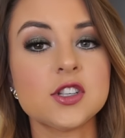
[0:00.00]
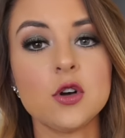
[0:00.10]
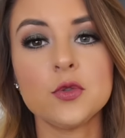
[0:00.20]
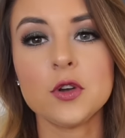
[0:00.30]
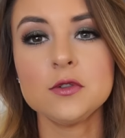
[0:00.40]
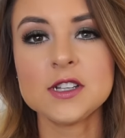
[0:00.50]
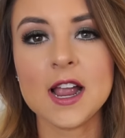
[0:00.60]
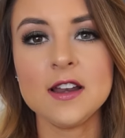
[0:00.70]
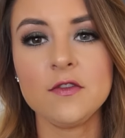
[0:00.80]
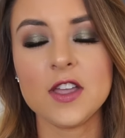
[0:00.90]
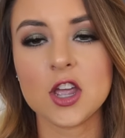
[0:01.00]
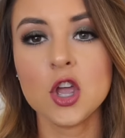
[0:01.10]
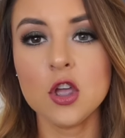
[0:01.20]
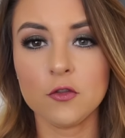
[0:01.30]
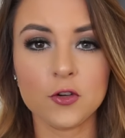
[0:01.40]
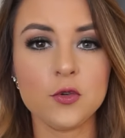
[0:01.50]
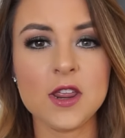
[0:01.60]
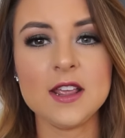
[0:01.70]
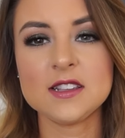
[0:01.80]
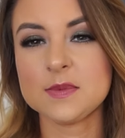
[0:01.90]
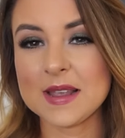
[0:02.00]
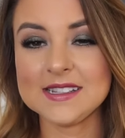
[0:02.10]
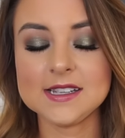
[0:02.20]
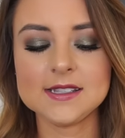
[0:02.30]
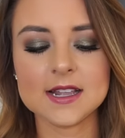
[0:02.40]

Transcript: So those kind of like fruity, spicy